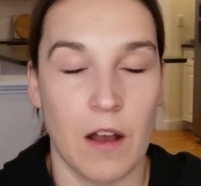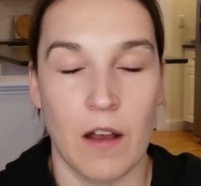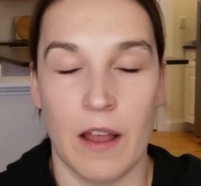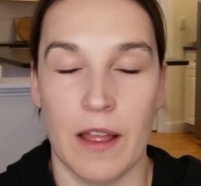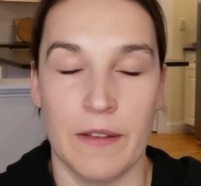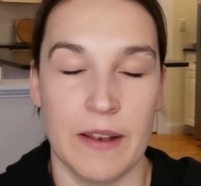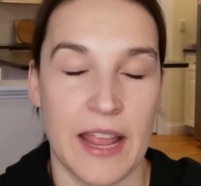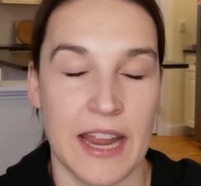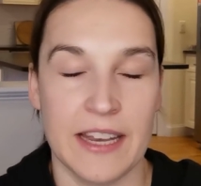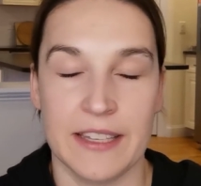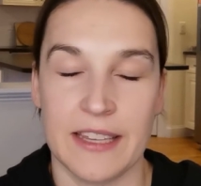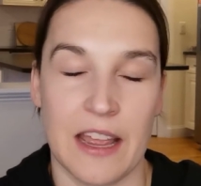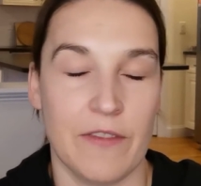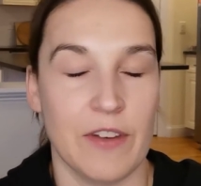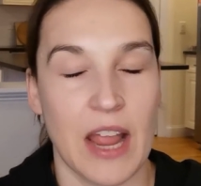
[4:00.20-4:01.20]
or
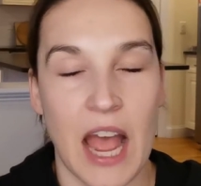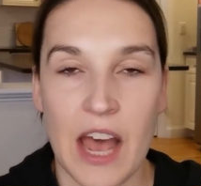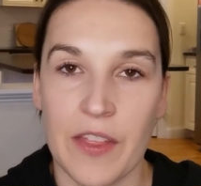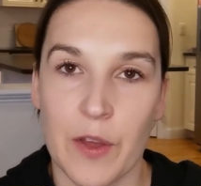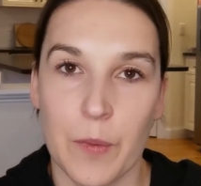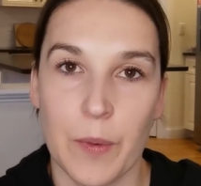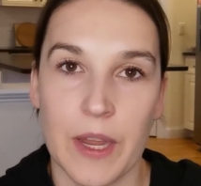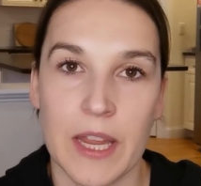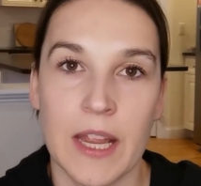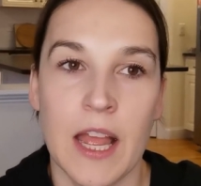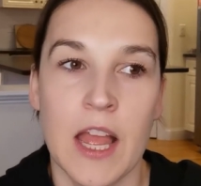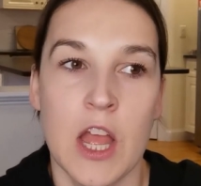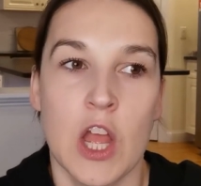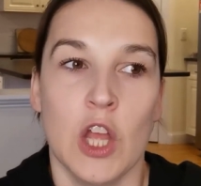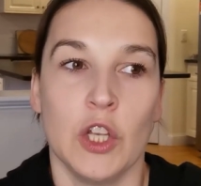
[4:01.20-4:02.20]
latest every other week,
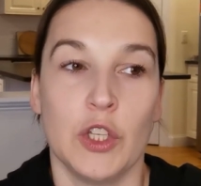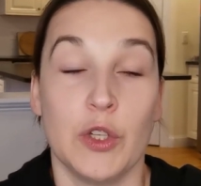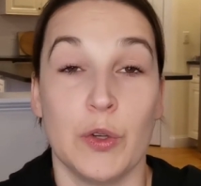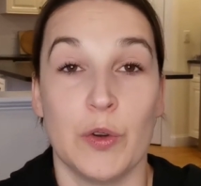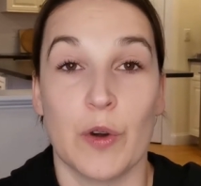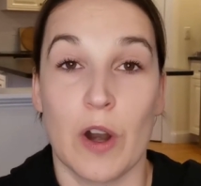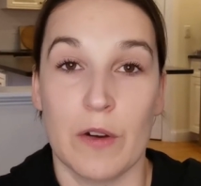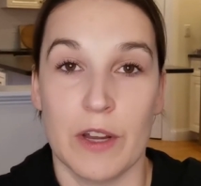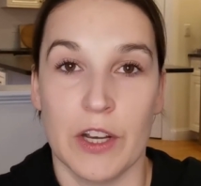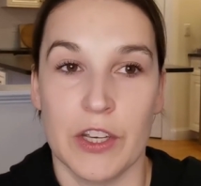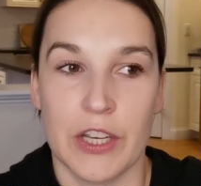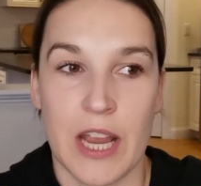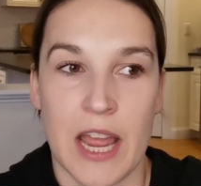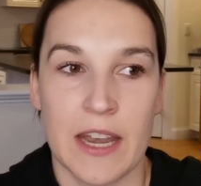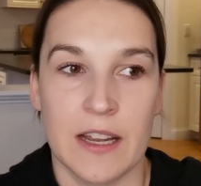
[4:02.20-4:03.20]
to grow your
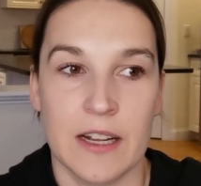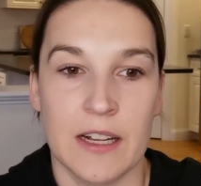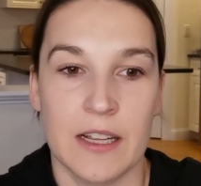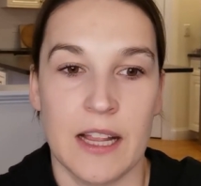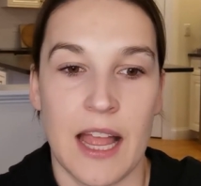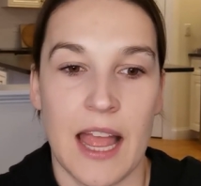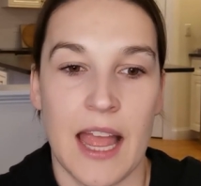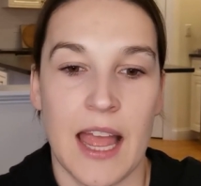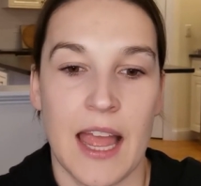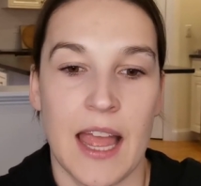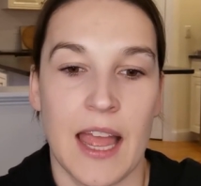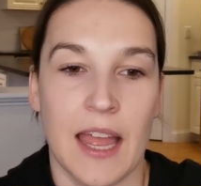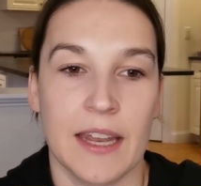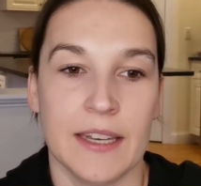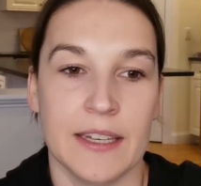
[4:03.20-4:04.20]
channel.
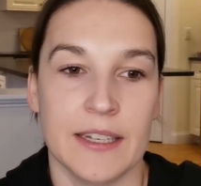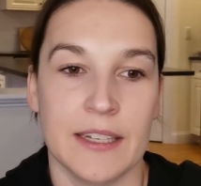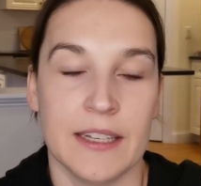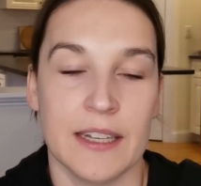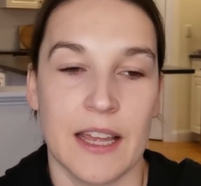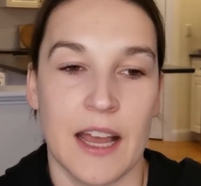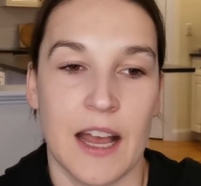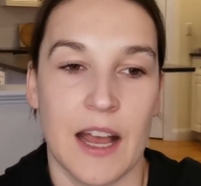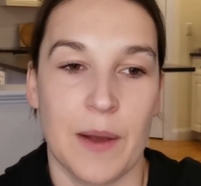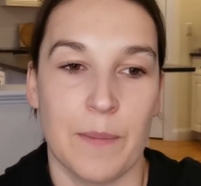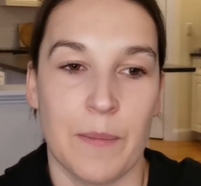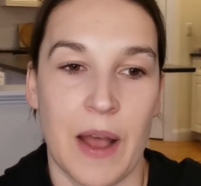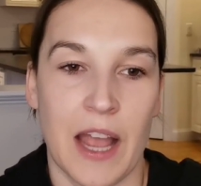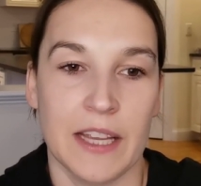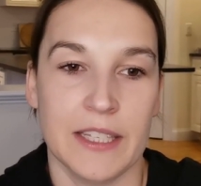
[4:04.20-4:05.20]
And
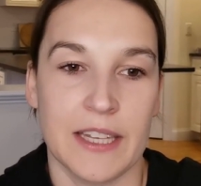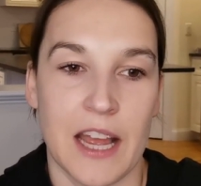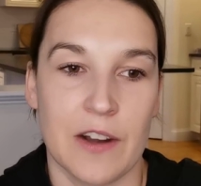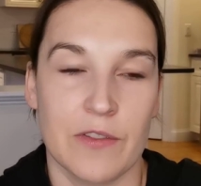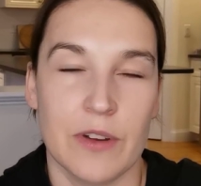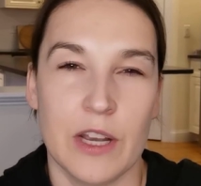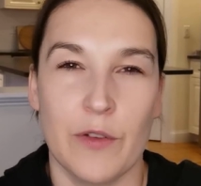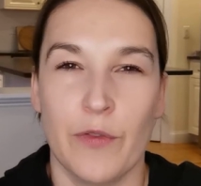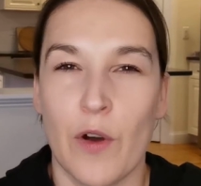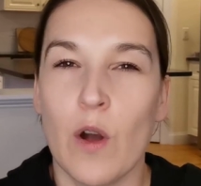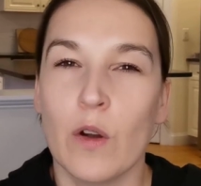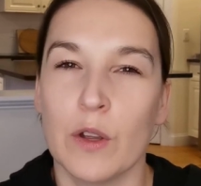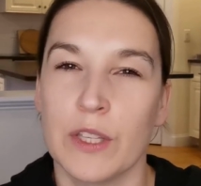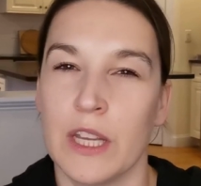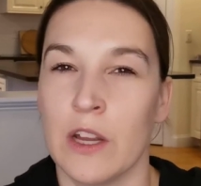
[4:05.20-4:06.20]
I started really
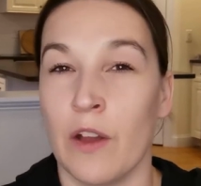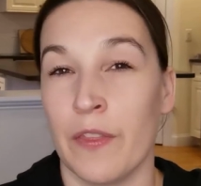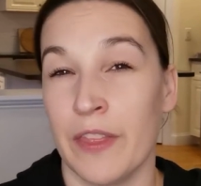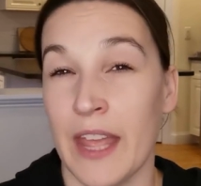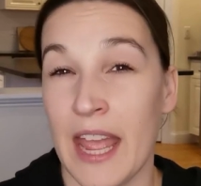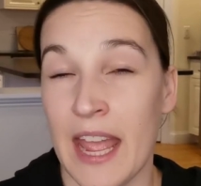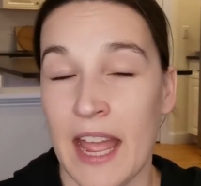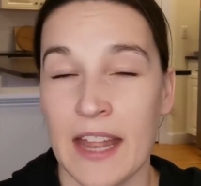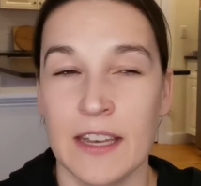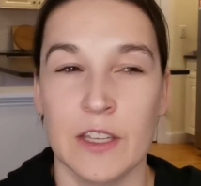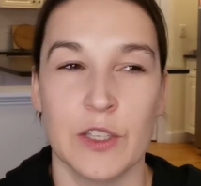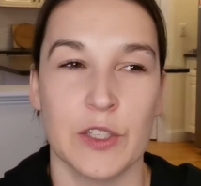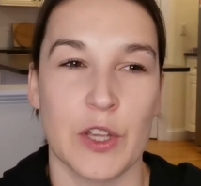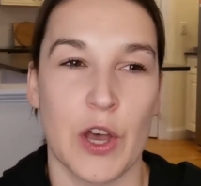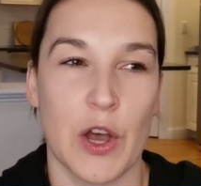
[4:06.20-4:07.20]
focusing on that.
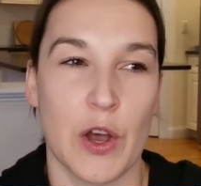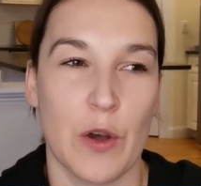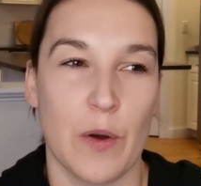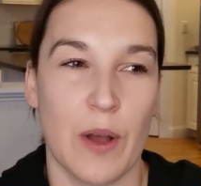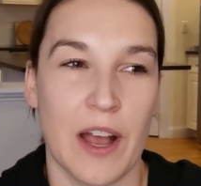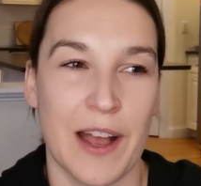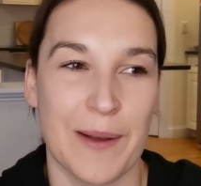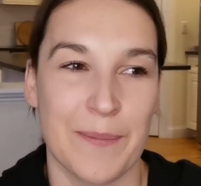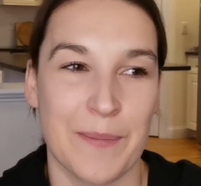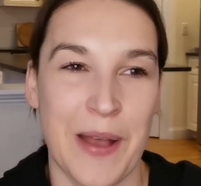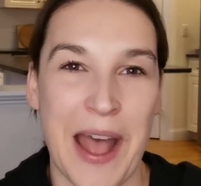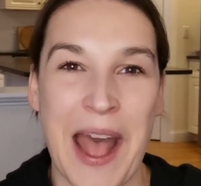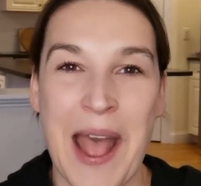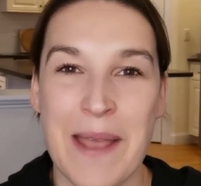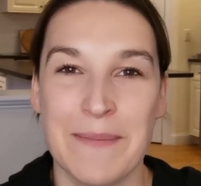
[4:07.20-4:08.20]
So
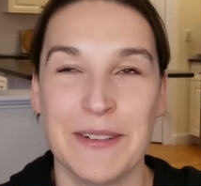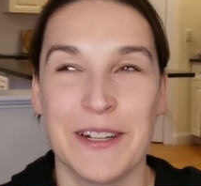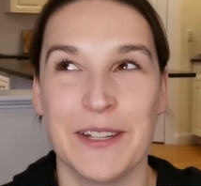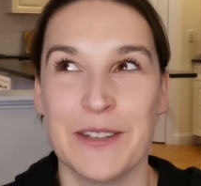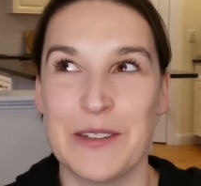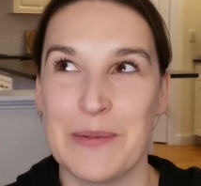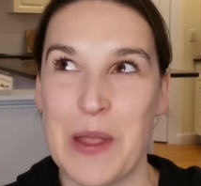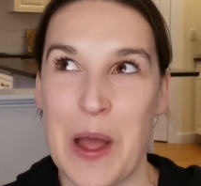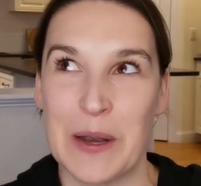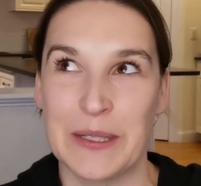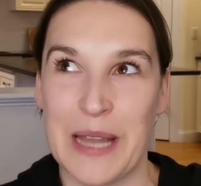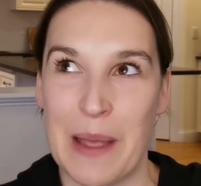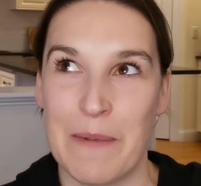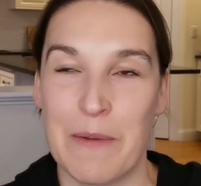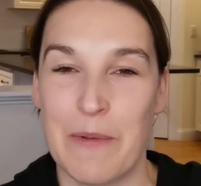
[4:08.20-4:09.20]
to be honest,
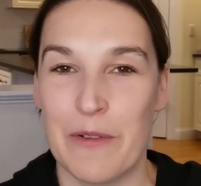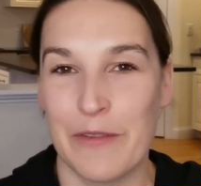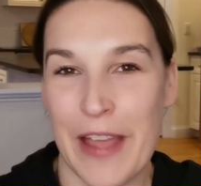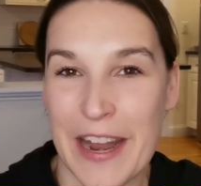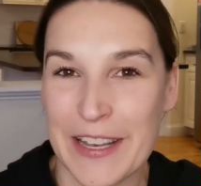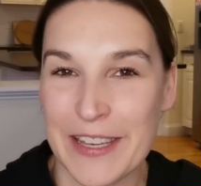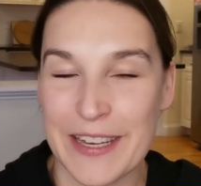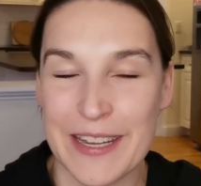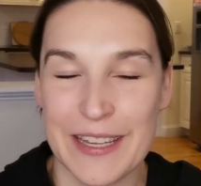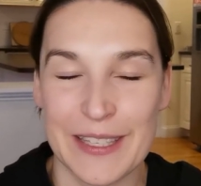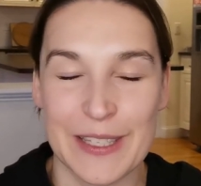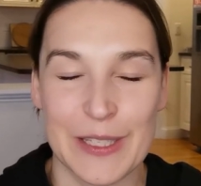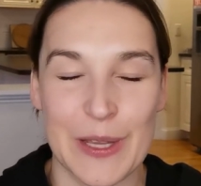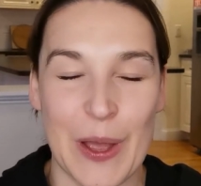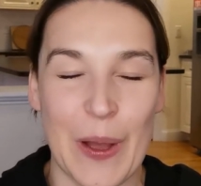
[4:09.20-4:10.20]
I'm a
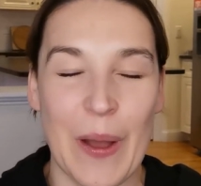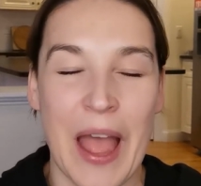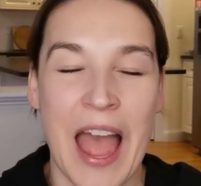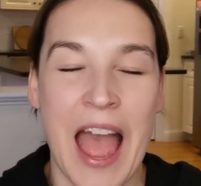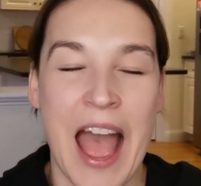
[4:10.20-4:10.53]
perfectionist. So